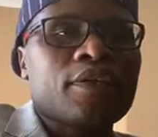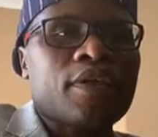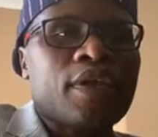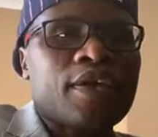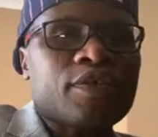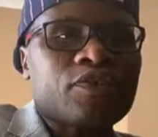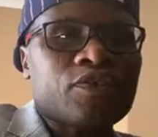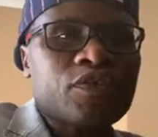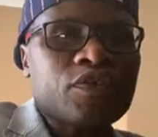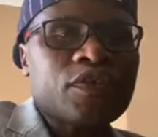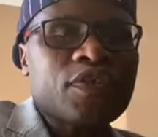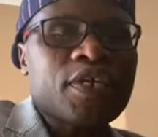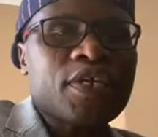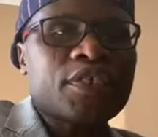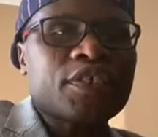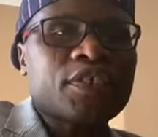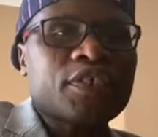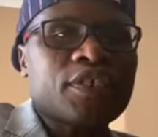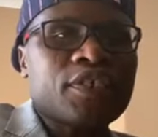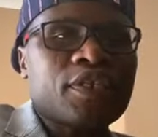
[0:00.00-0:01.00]
the
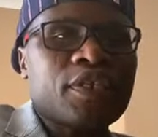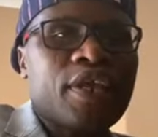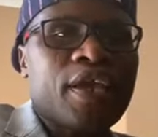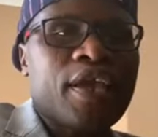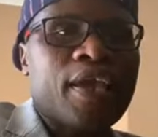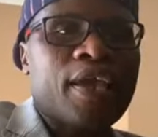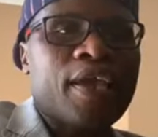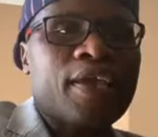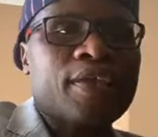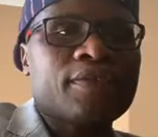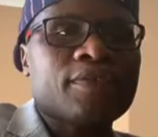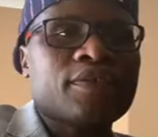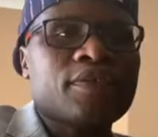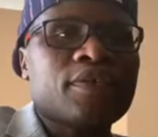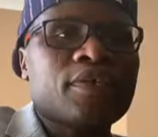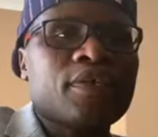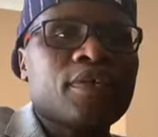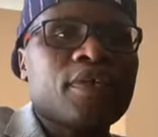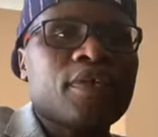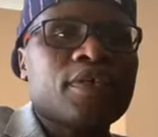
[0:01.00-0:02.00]
association
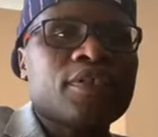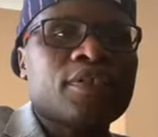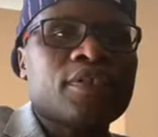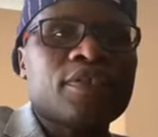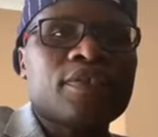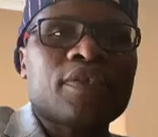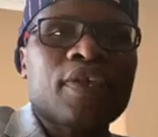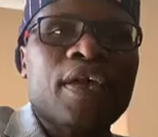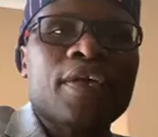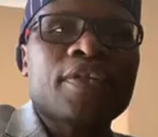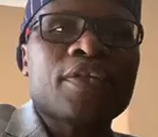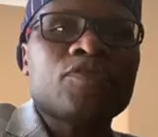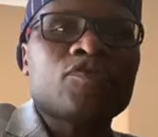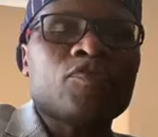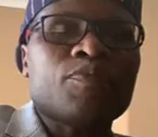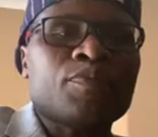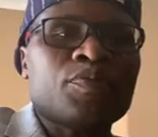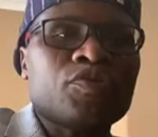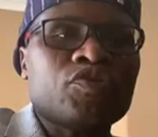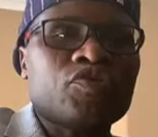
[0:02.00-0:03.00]
has
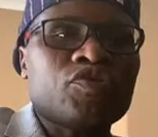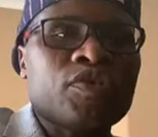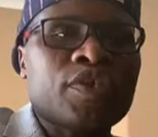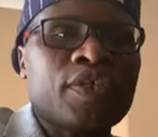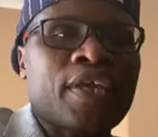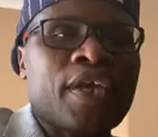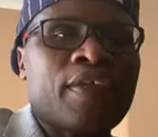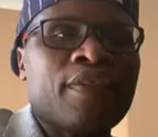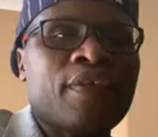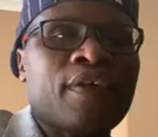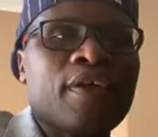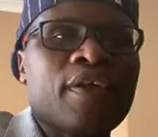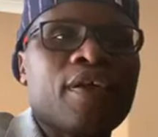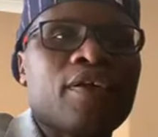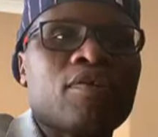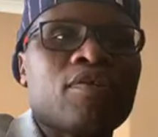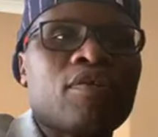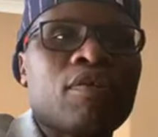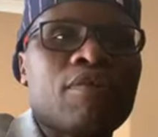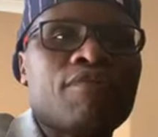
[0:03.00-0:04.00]
decided to put together
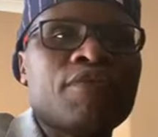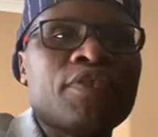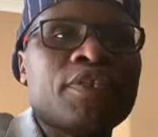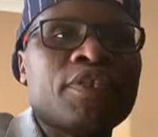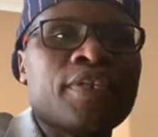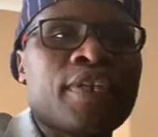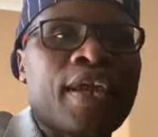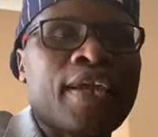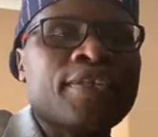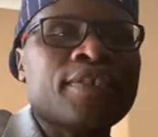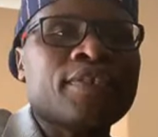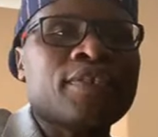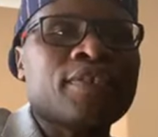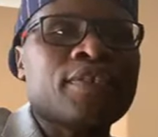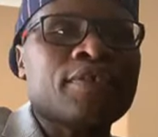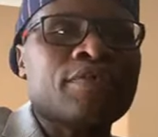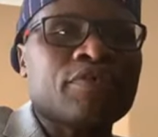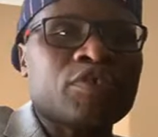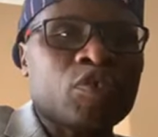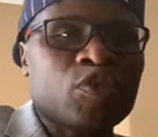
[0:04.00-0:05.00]
a COVID
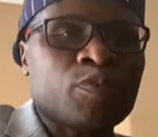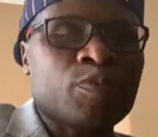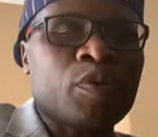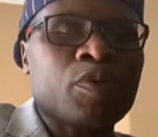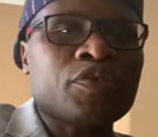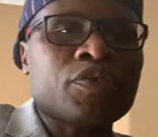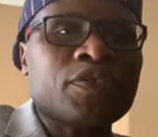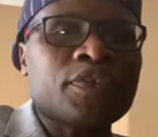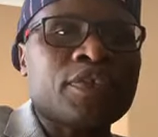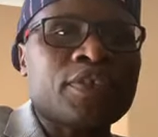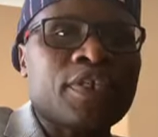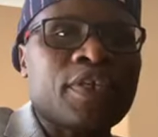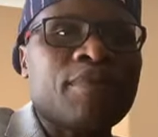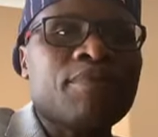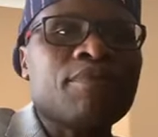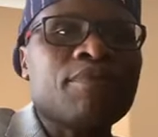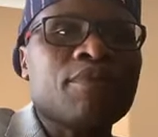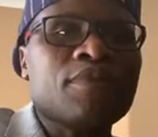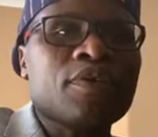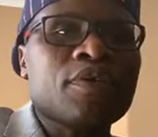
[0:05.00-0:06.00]
19 response
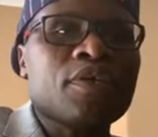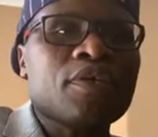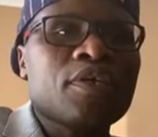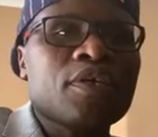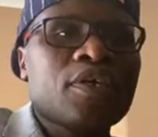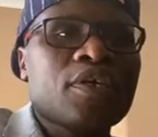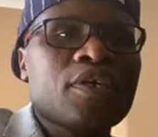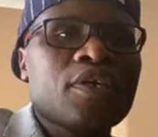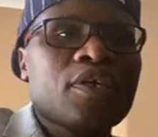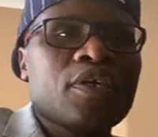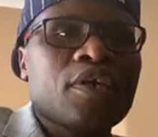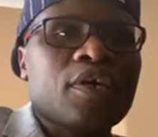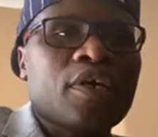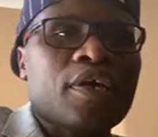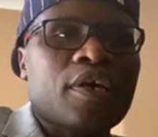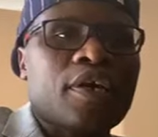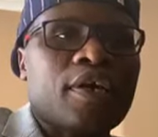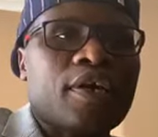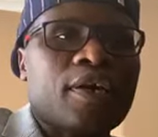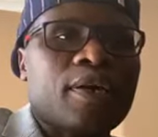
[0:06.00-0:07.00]
team,
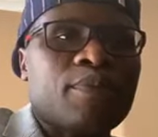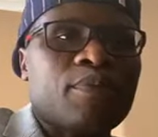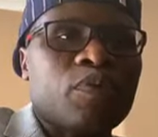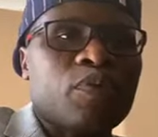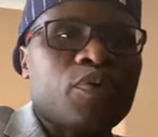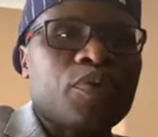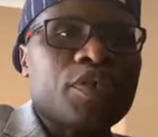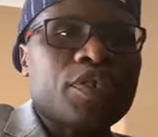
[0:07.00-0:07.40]
um,